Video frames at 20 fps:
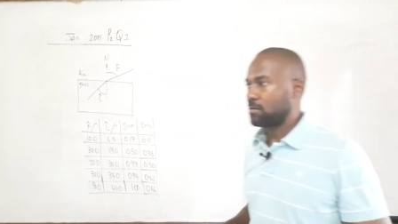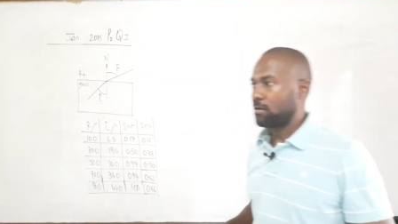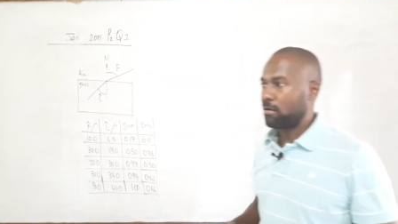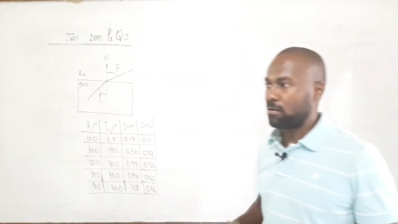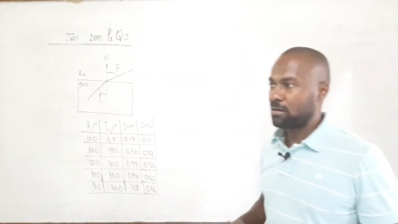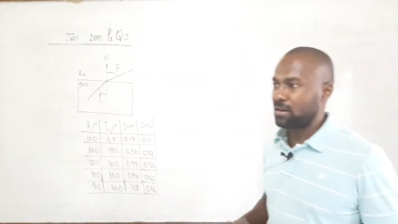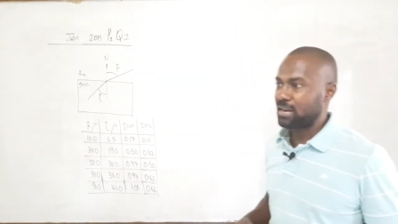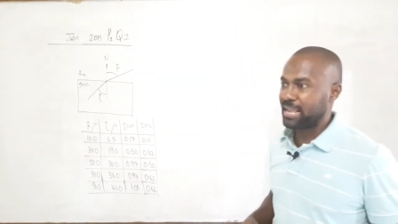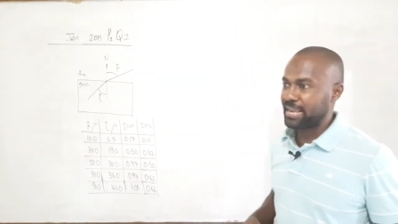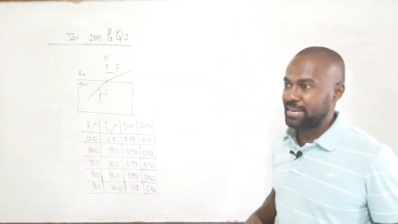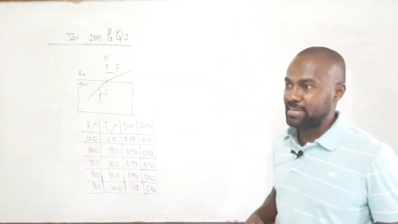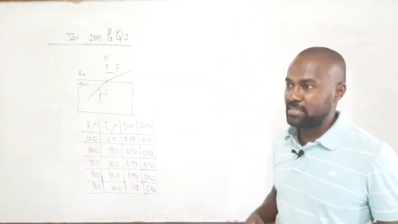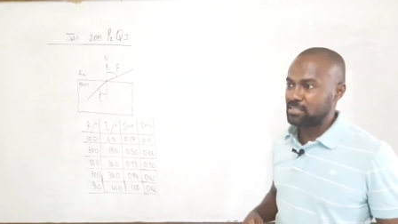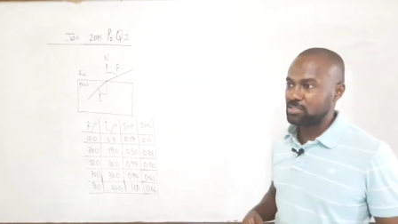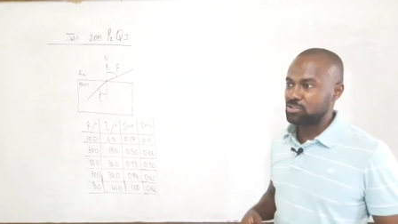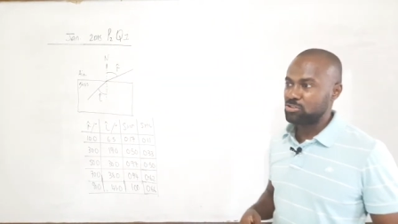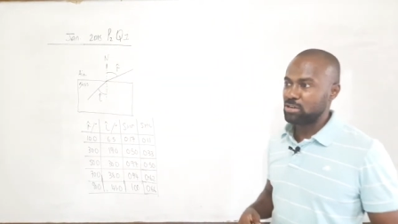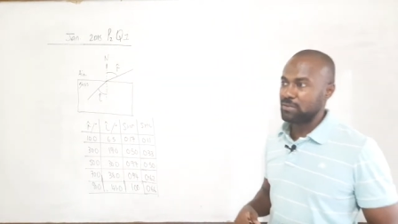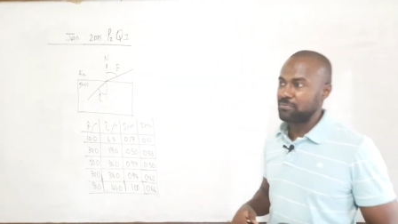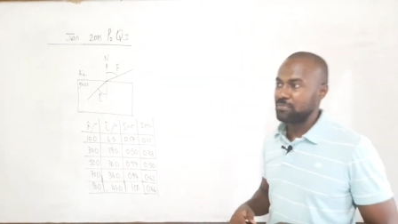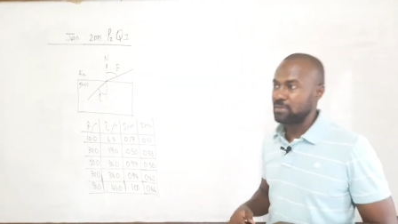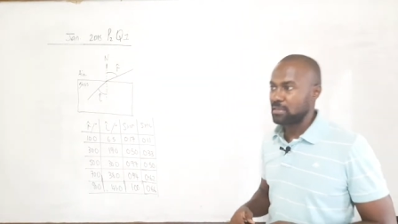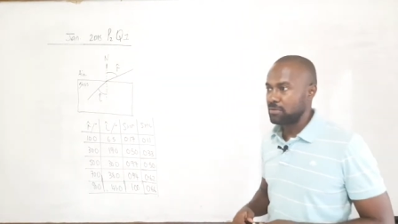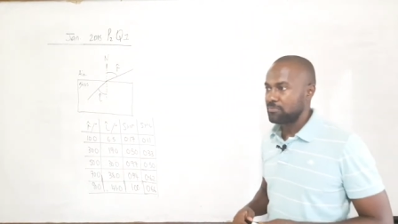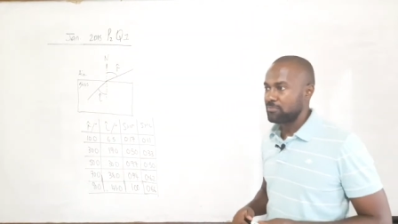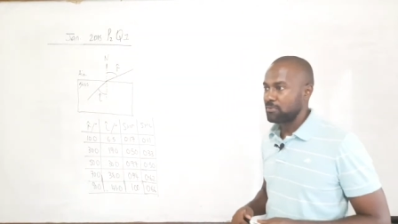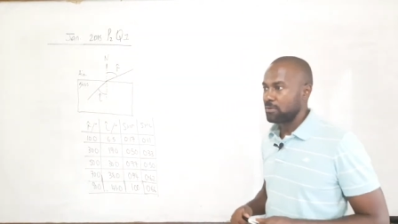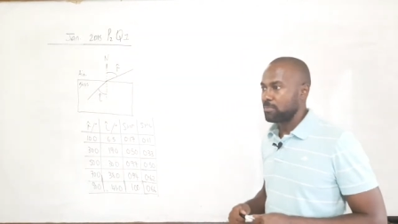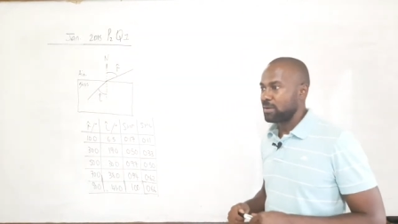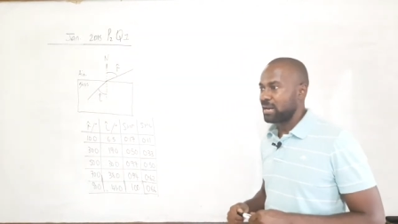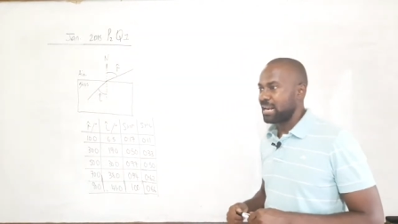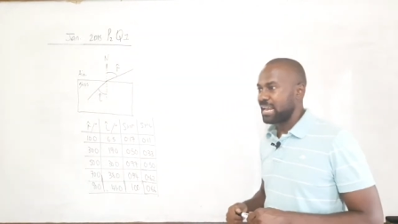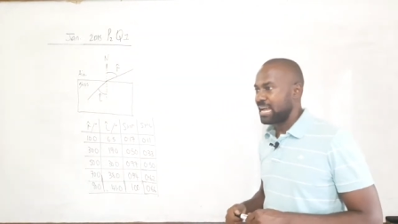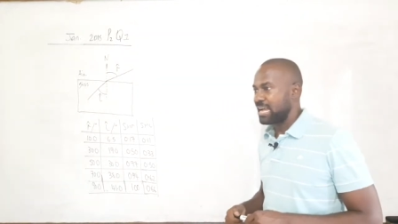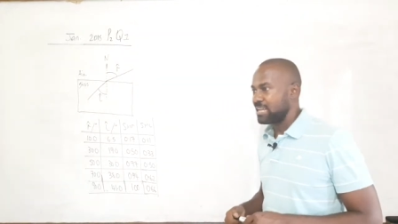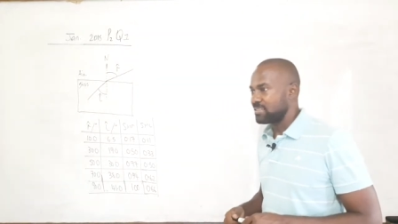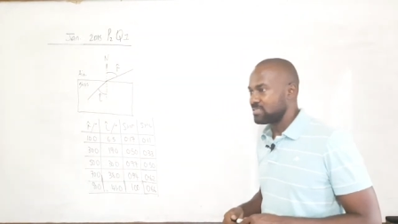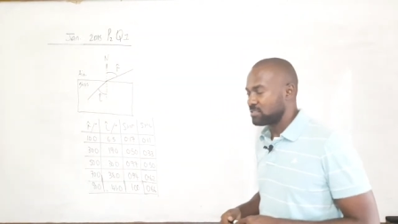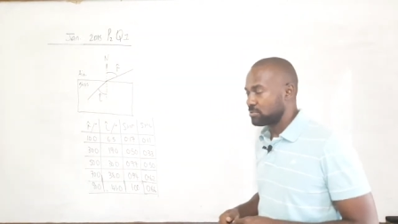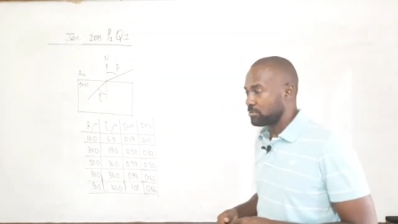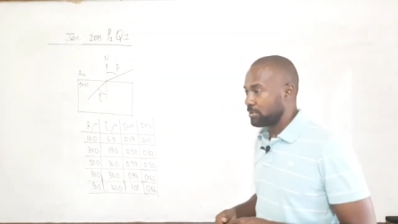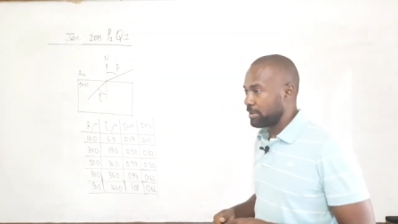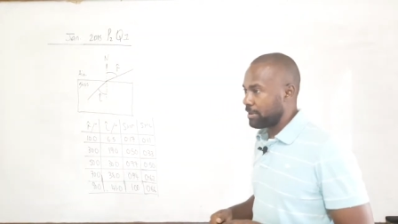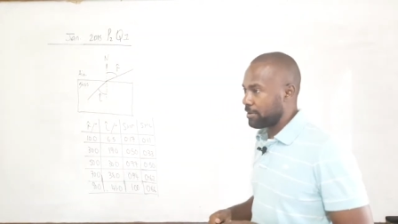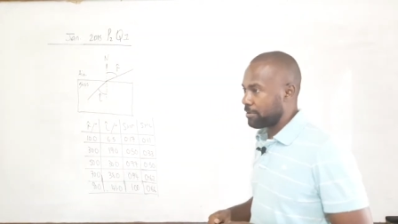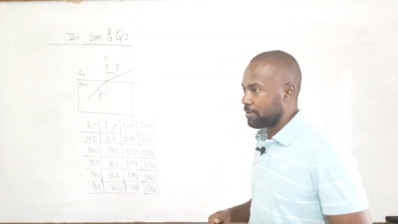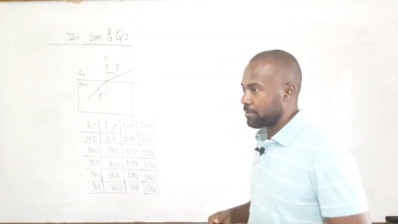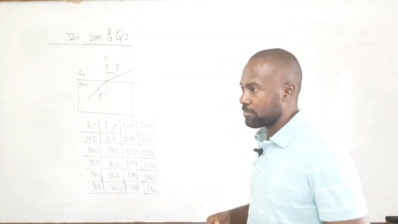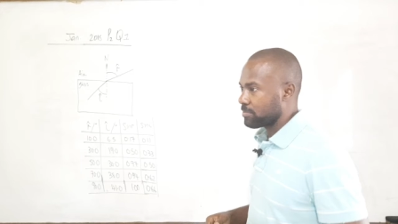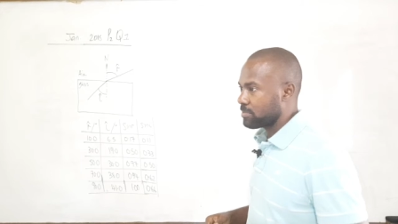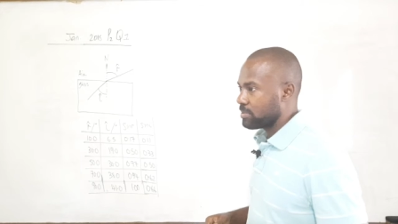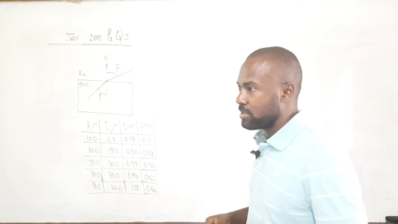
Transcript: on light traveling from glass to air.